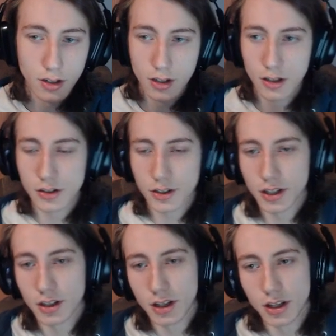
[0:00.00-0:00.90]
Okay,
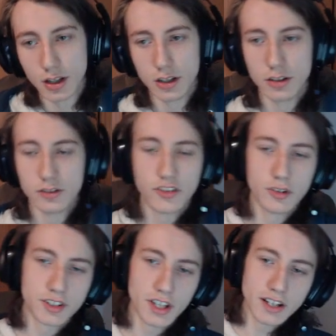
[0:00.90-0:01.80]
so
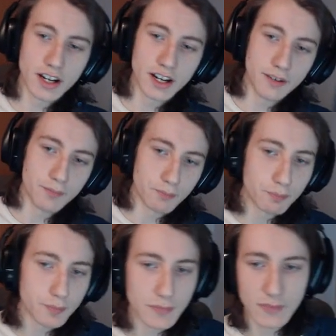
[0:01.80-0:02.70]
with Deadeye,
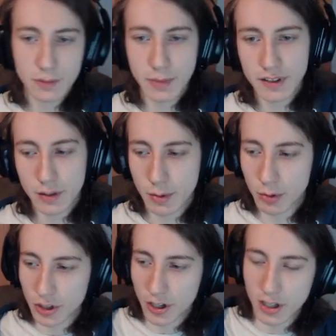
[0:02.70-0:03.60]
the big thing people are
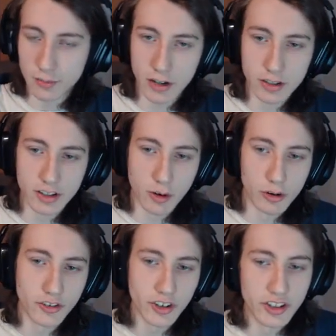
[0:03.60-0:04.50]
talking about, of
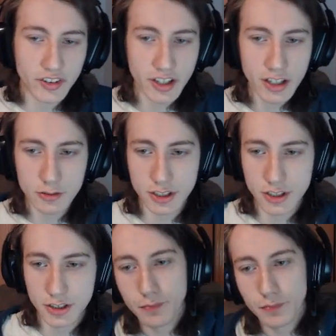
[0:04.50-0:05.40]
course, is Tailwind.
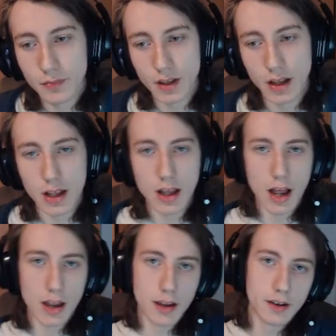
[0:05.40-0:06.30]

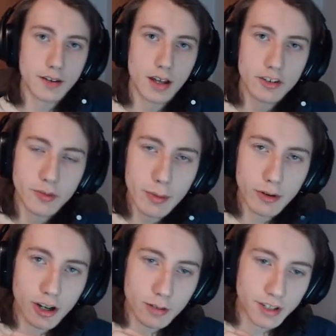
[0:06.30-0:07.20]
Now, the reason people are
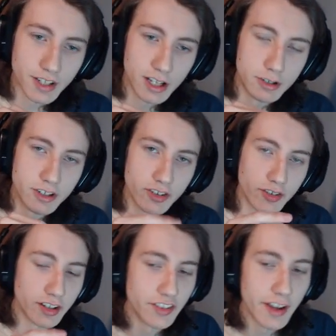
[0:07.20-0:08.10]
talking about Tailwind is
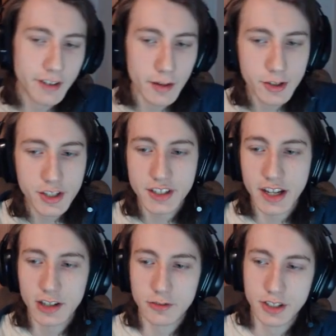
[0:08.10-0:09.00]
because every time you get
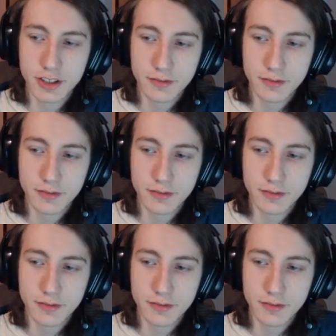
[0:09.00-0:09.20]
Tailwind,